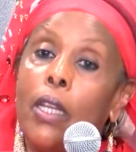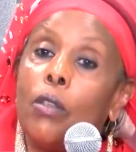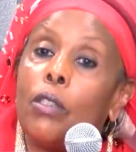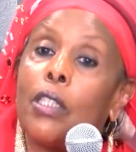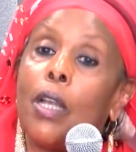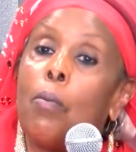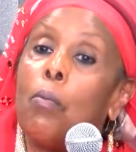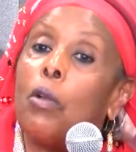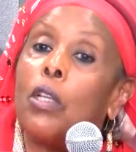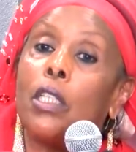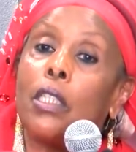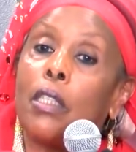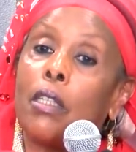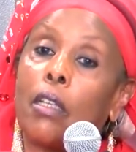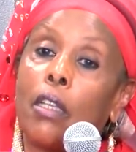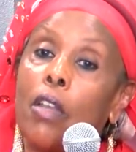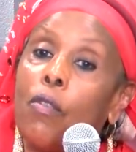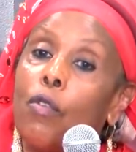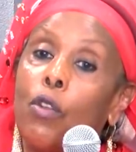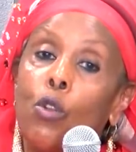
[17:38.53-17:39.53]
If somebody is
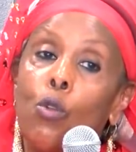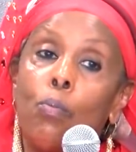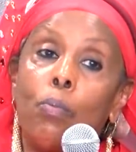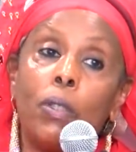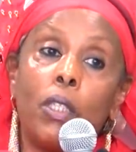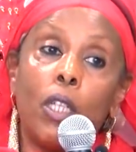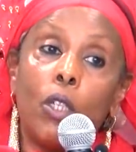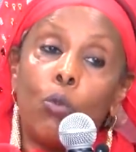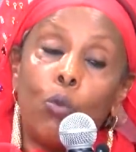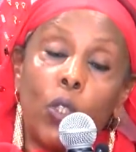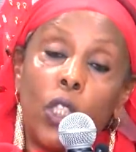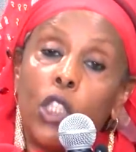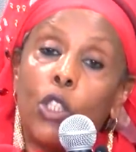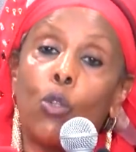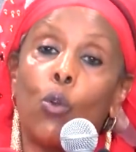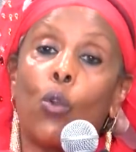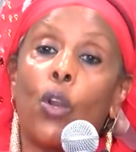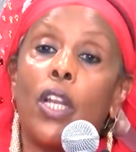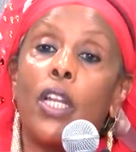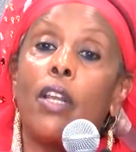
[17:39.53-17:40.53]
giving you business which is
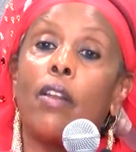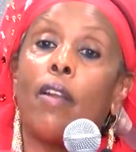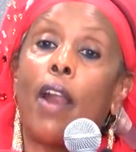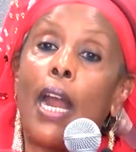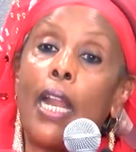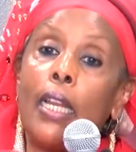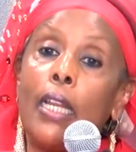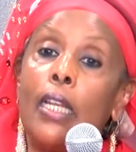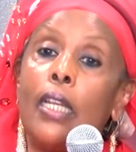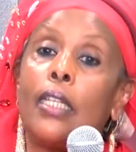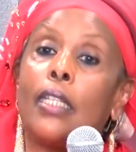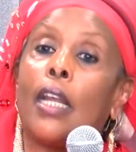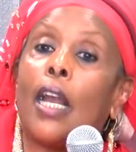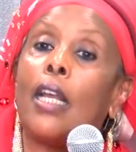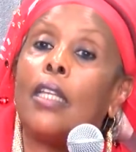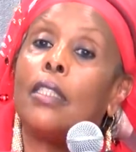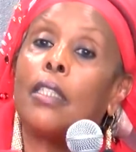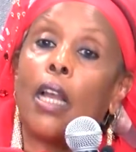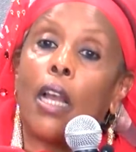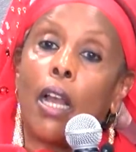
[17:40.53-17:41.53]
already running, it
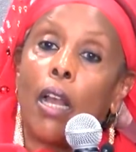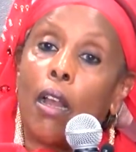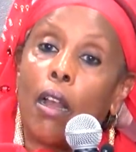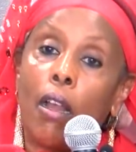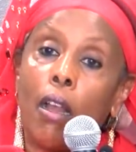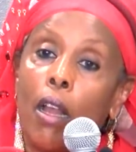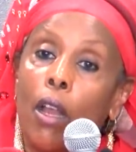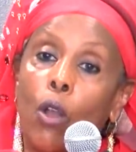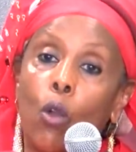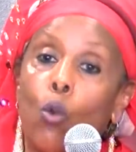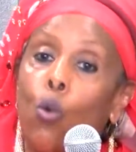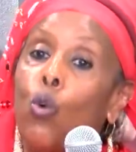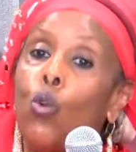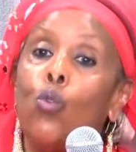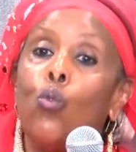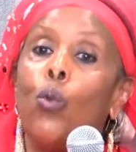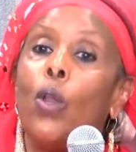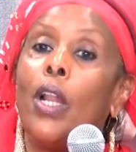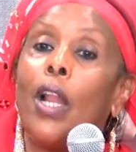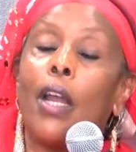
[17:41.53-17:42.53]
has a
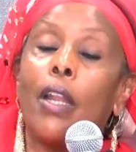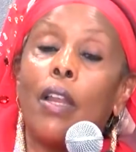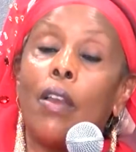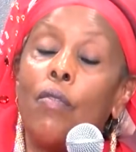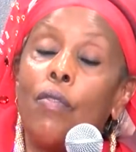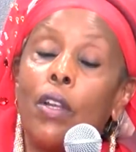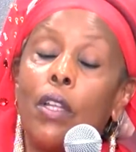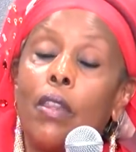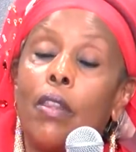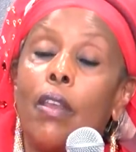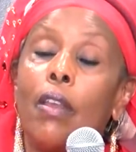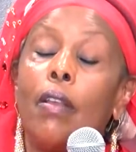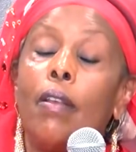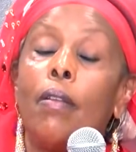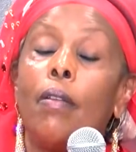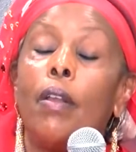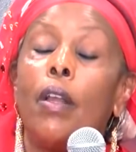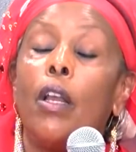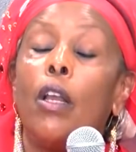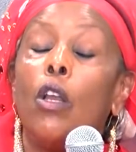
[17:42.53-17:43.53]
goodwill and everything.
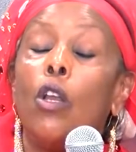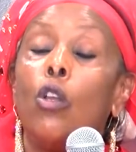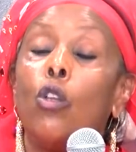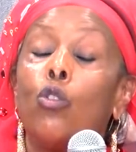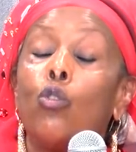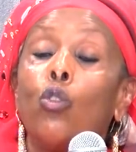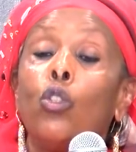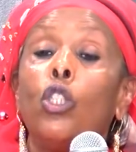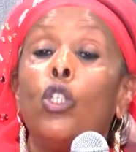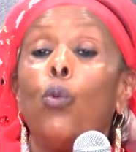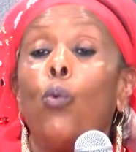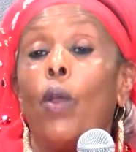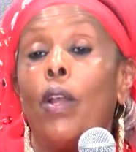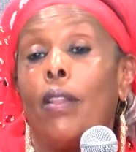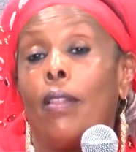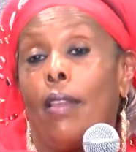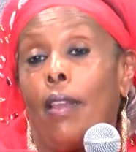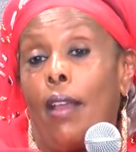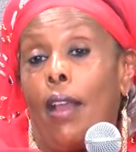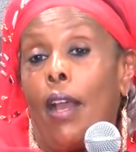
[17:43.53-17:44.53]
So she
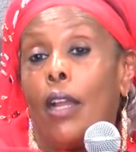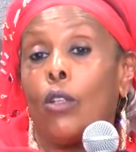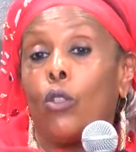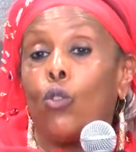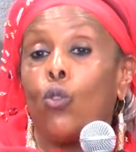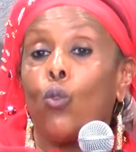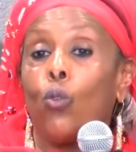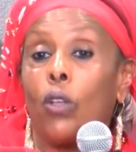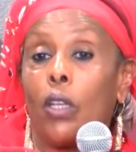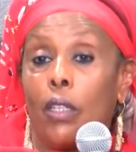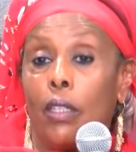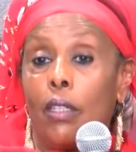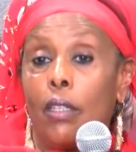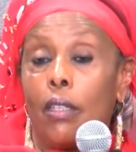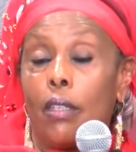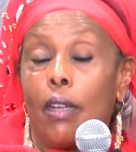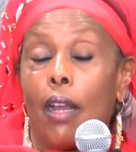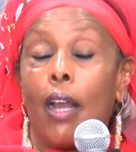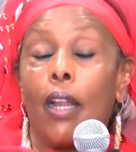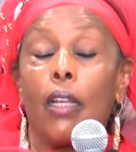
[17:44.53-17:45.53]
went there and took
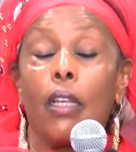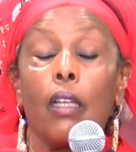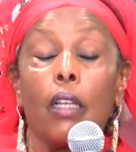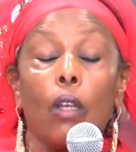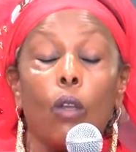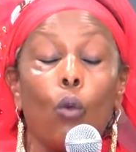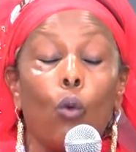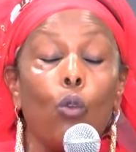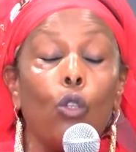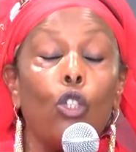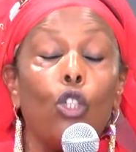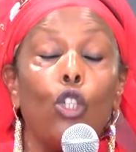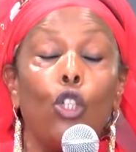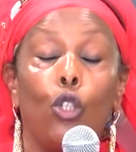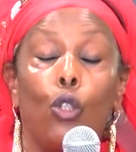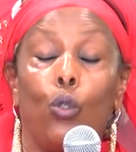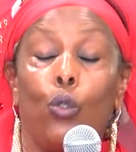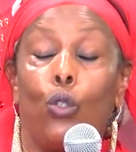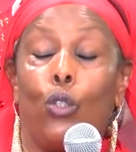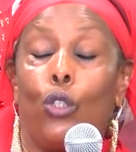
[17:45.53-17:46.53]
it and
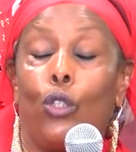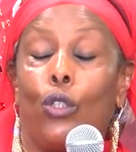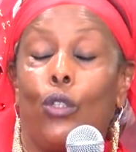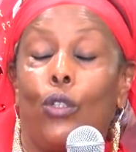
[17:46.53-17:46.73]
continued.